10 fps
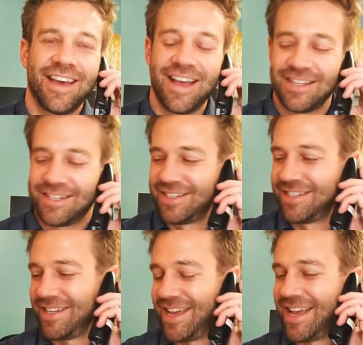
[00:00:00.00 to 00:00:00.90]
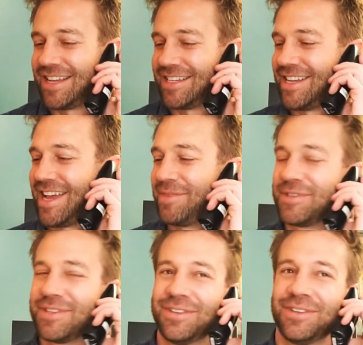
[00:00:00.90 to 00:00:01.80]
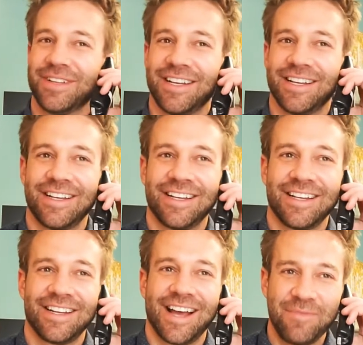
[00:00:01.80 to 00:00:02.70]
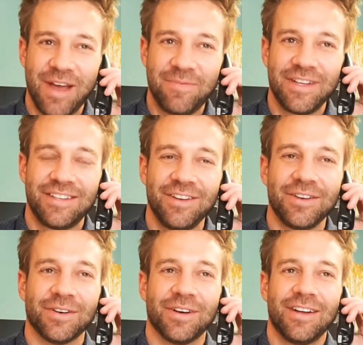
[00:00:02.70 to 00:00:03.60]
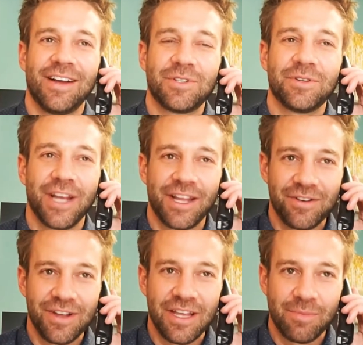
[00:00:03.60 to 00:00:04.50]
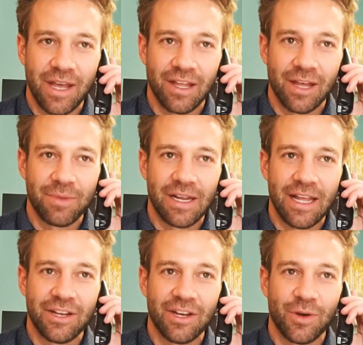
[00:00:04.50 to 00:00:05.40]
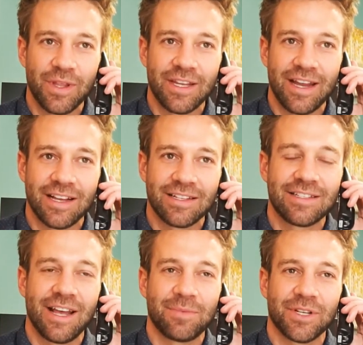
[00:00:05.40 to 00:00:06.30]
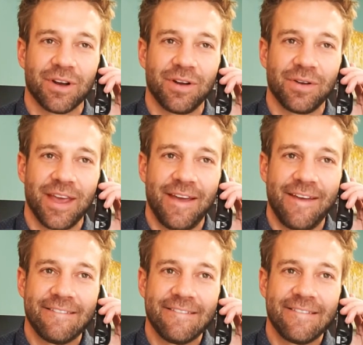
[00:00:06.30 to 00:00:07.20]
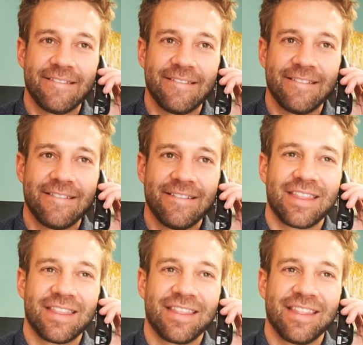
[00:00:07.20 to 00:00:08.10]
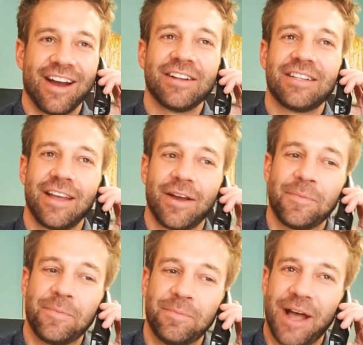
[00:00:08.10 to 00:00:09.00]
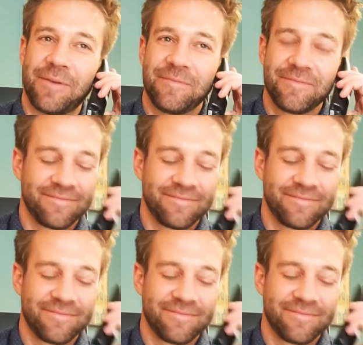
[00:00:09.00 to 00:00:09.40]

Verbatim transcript: Yes, yes, absolutely. I'm happy too. So check your email. I'm going to let you know what the next steps are, okay? All right, take care. Bye.